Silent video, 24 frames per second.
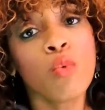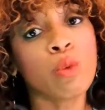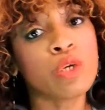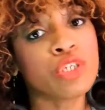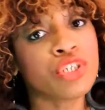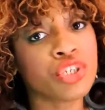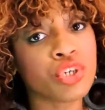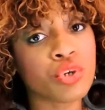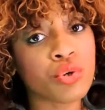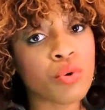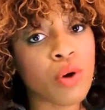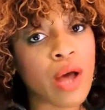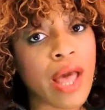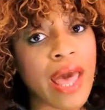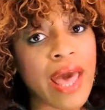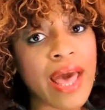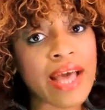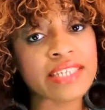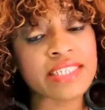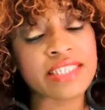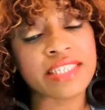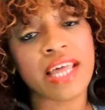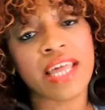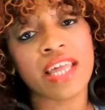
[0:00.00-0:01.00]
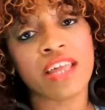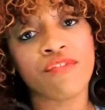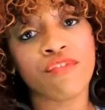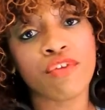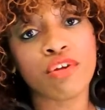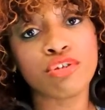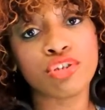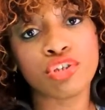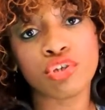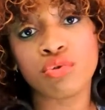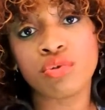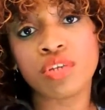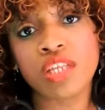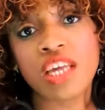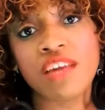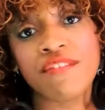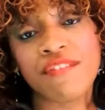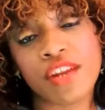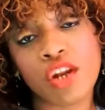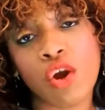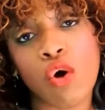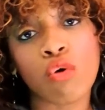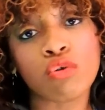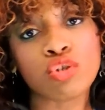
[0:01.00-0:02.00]
We do ask that if you do
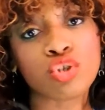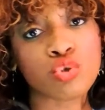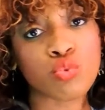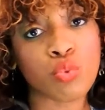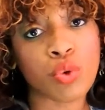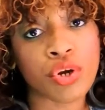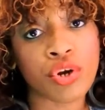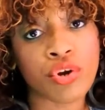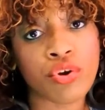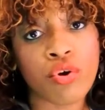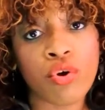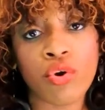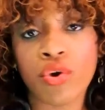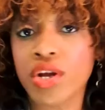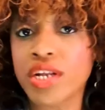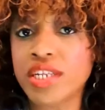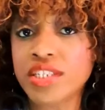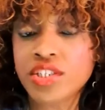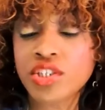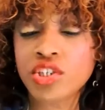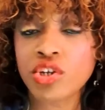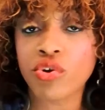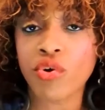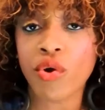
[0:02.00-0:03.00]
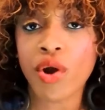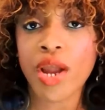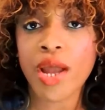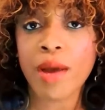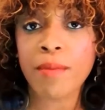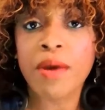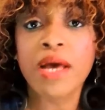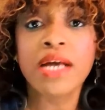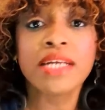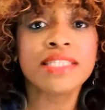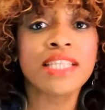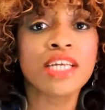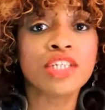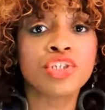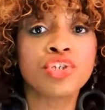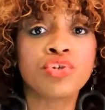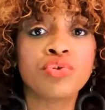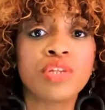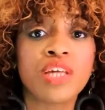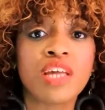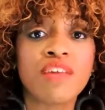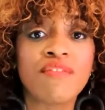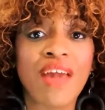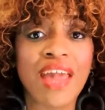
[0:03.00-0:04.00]
leave it on Twitter or Instagram, that
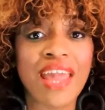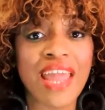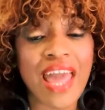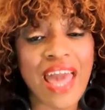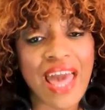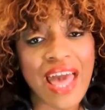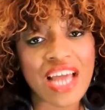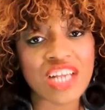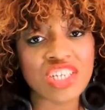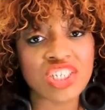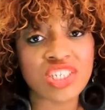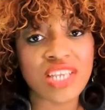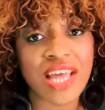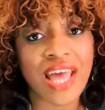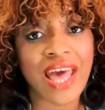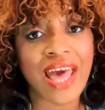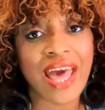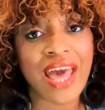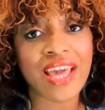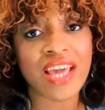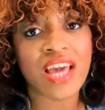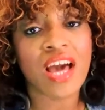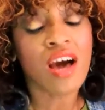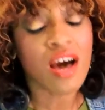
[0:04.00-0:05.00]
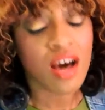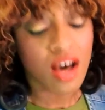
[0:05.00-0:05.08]
you leave a hashtag